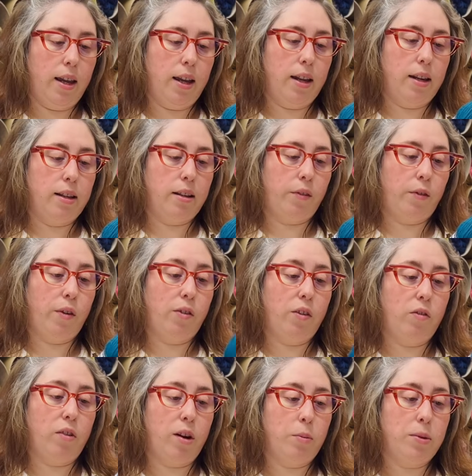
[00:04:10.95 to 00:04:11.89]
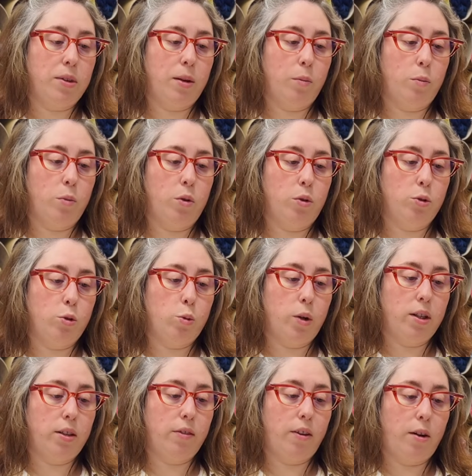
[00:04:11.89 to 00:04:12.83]
and it's 55% wool,
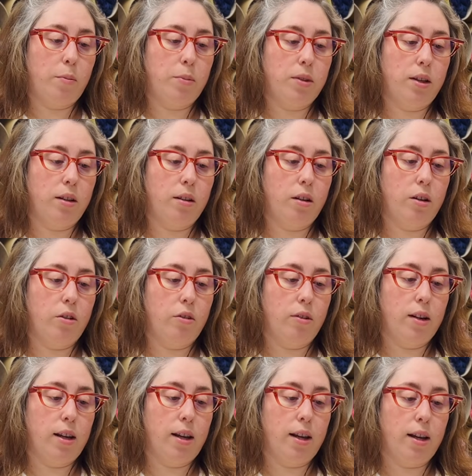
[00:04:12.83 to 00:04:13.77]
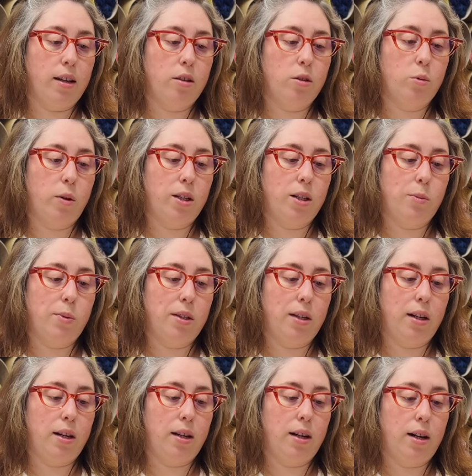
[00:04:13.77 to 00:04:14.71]
25% acrylic and
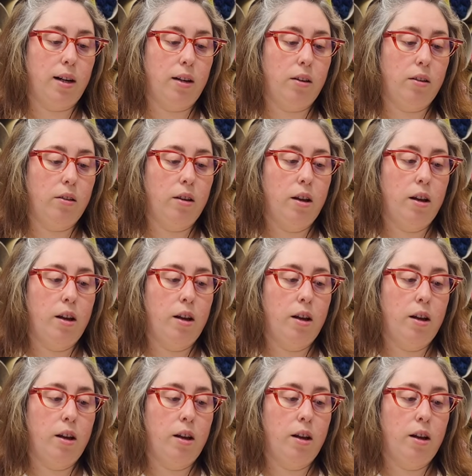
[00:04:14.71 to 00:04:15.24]
20% nylon,